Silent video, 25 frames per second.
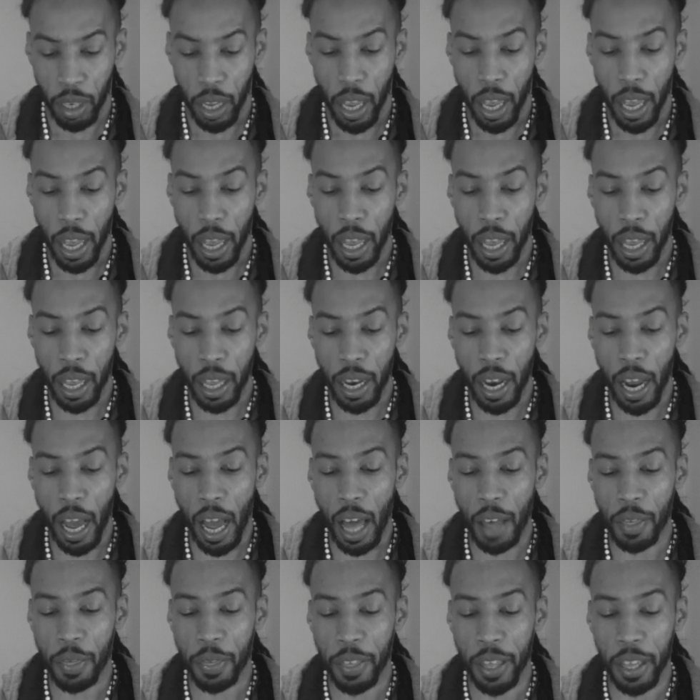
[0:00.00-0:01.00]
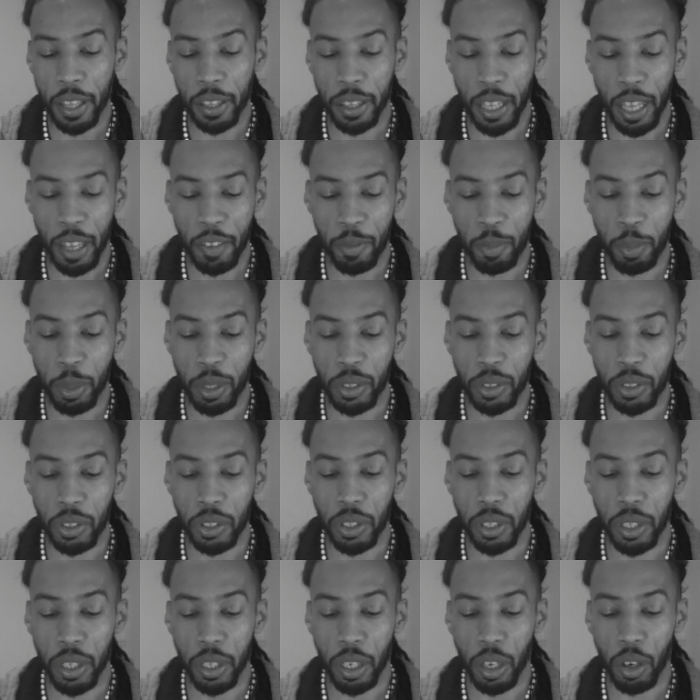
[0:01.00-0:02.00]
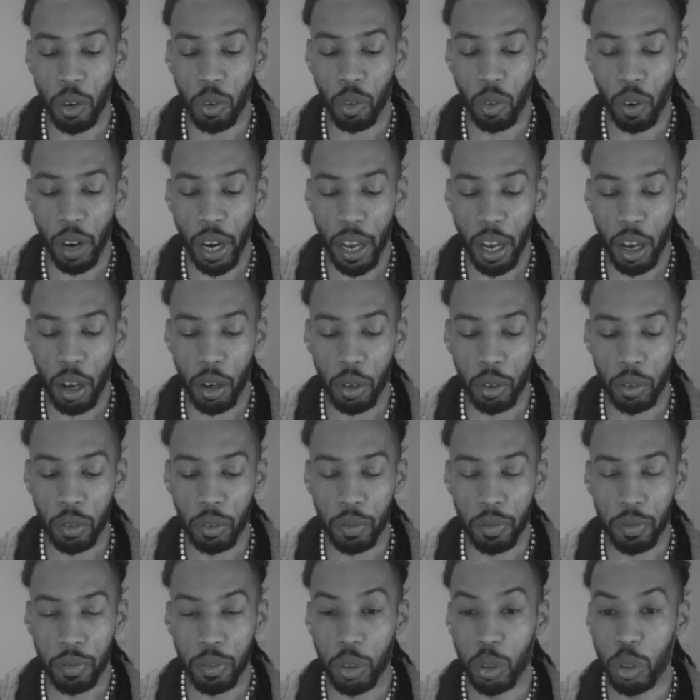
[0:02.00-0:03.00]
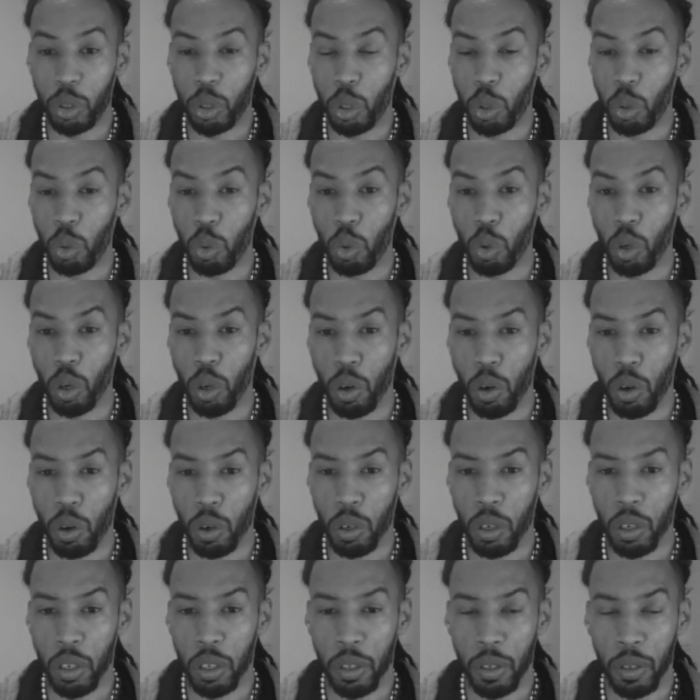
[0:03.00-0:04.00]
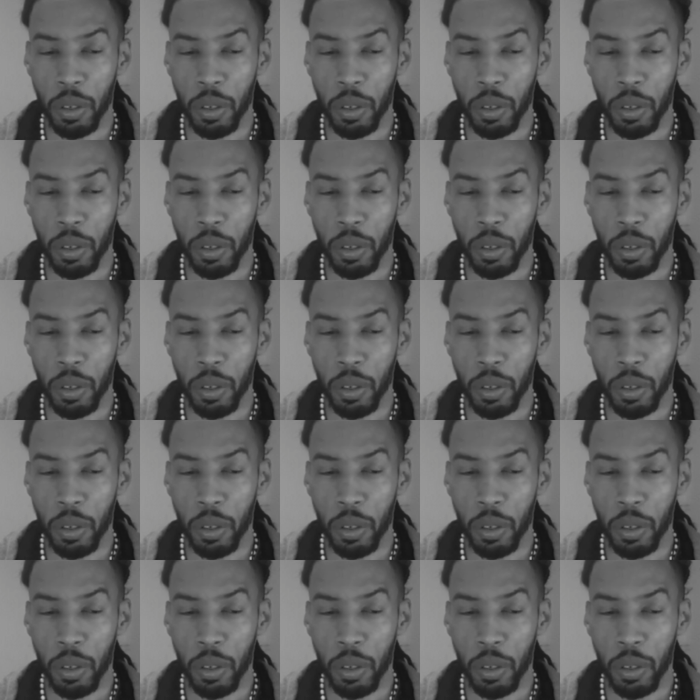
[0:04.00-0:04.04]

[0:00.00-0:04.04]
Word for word: And I think they've been sitting around for too long